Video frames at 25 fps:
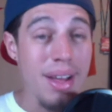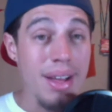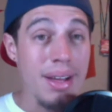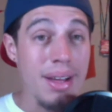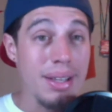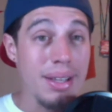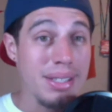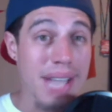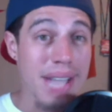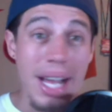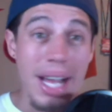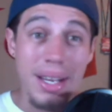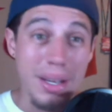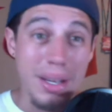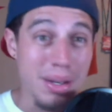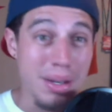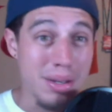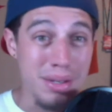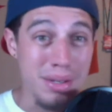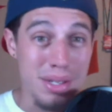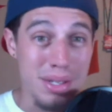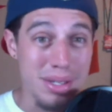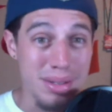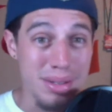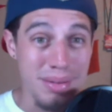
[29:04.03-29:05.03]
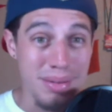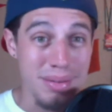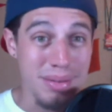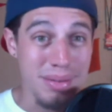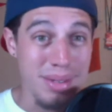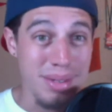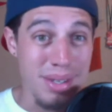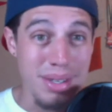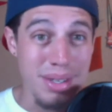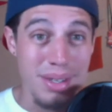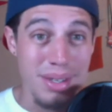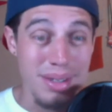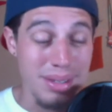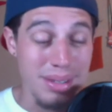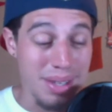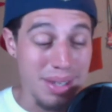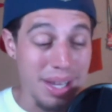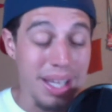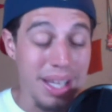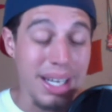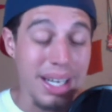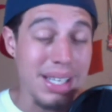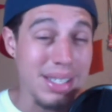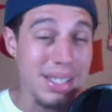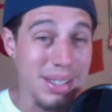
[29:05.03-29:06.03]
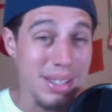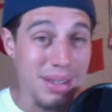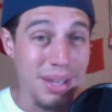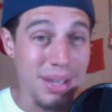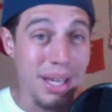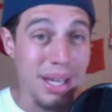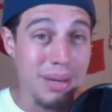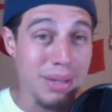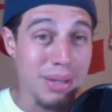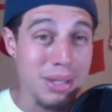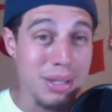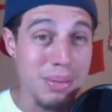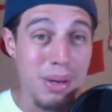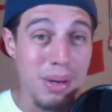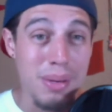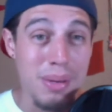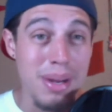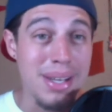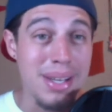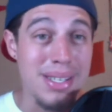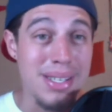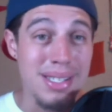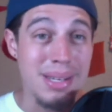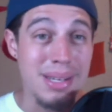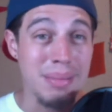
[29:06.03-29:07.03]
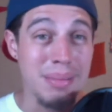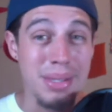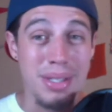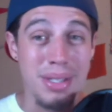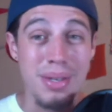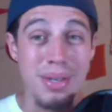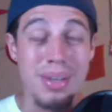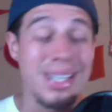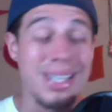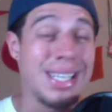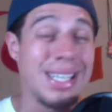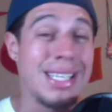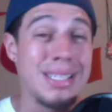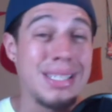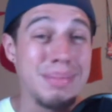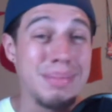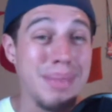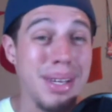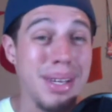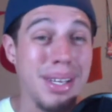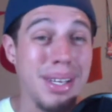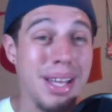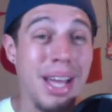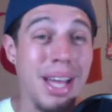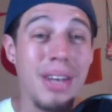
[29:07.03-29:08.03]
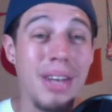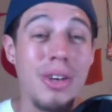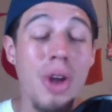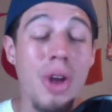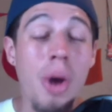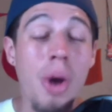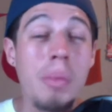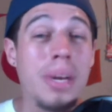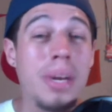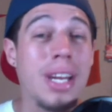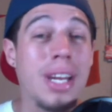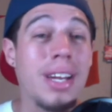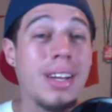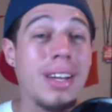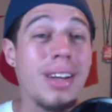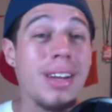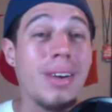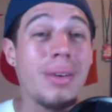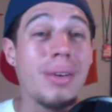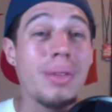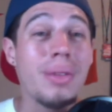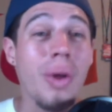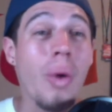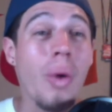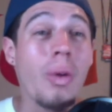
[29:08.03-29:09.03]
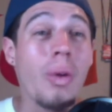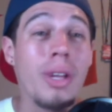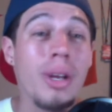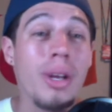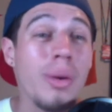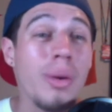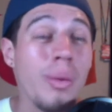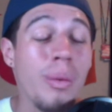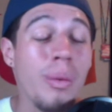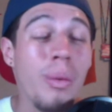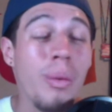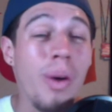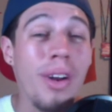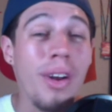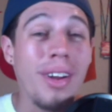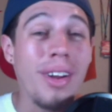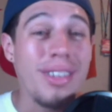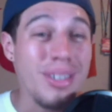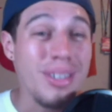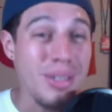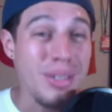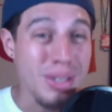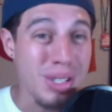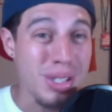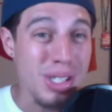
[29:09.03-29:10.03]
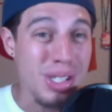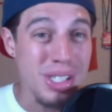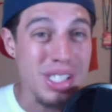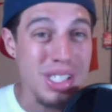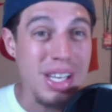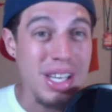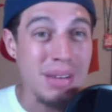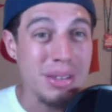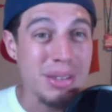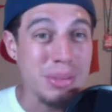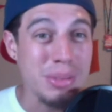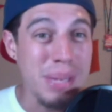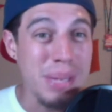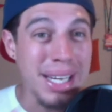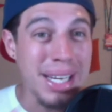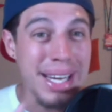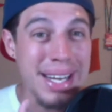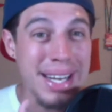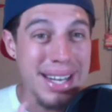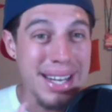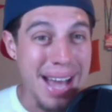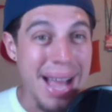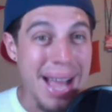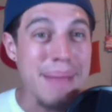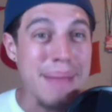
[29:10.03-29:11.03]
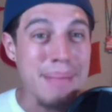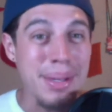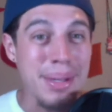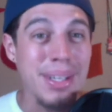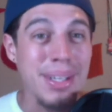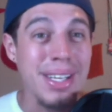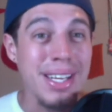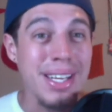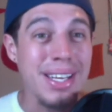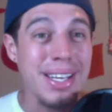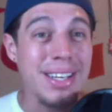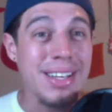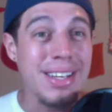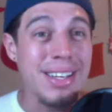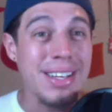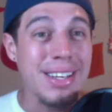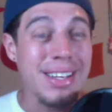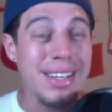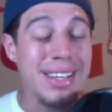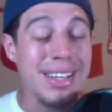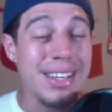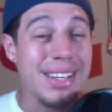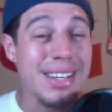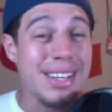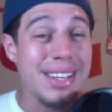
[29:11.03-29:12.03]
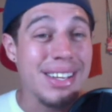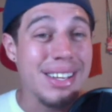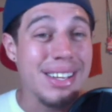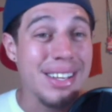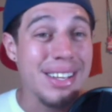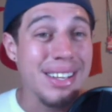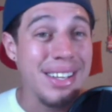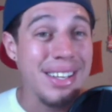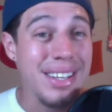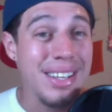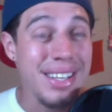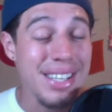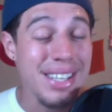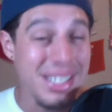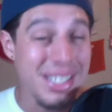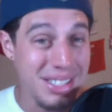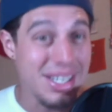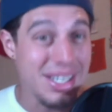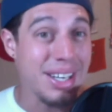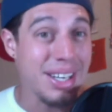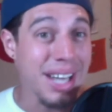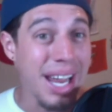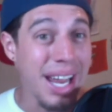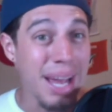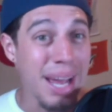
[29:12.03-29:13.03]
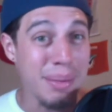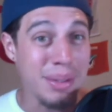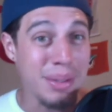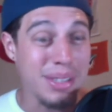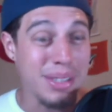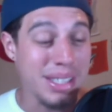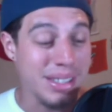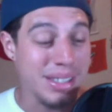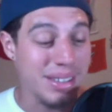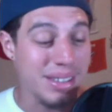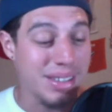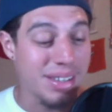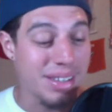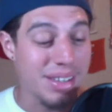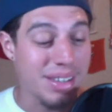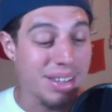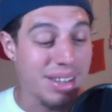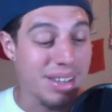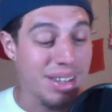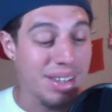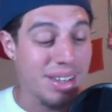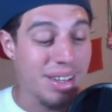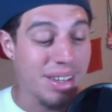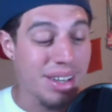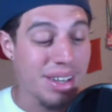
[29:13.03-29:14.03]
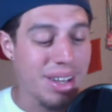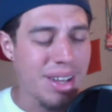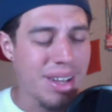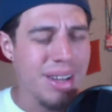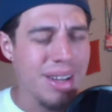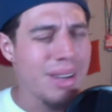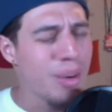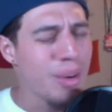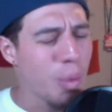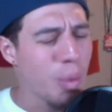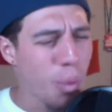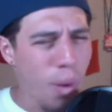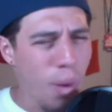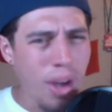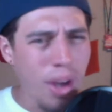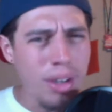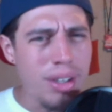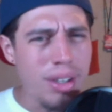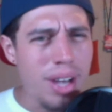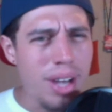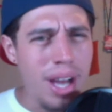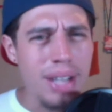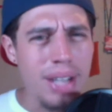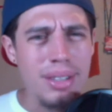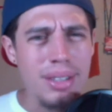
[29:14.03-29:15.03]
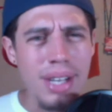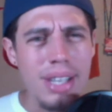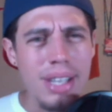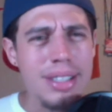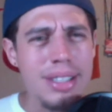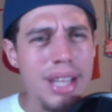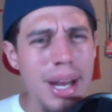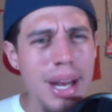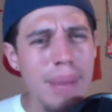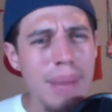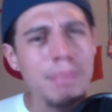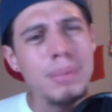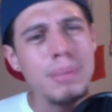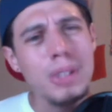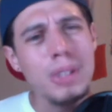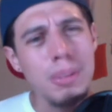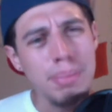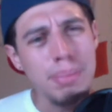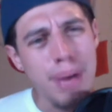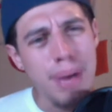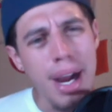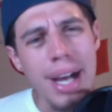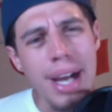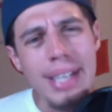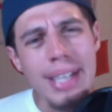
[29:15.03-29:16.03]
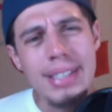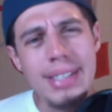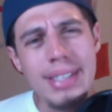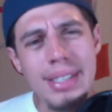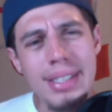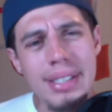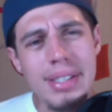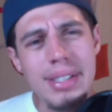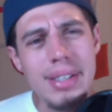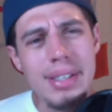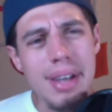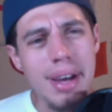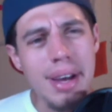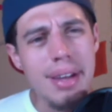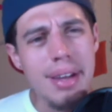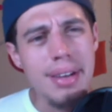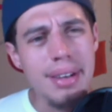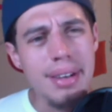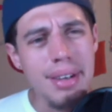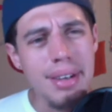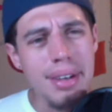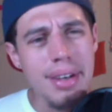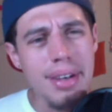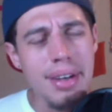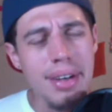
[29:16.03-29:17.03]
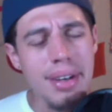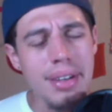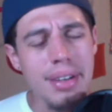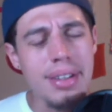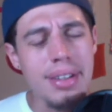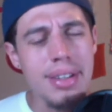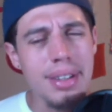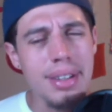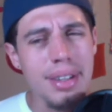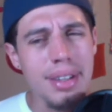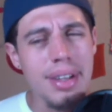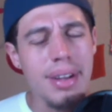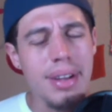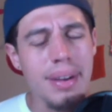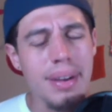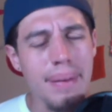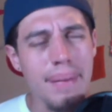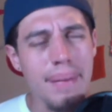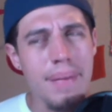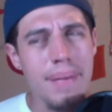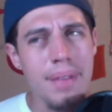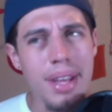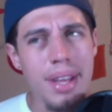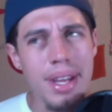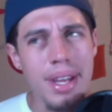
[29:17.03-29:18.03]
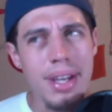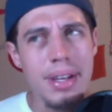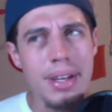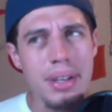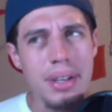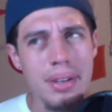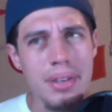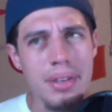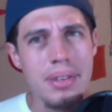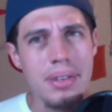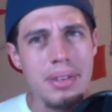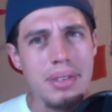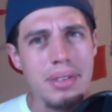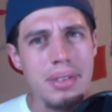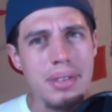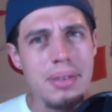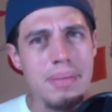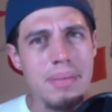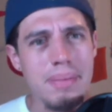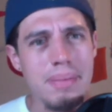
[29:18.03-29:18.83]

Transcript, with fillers: Jack Hughes, like I like we spoke about, is number two, and he's and nobody, the only one on the New Jersey Devils making nine million is Doug Hamilton. One contract that I'm surprised isn't on here is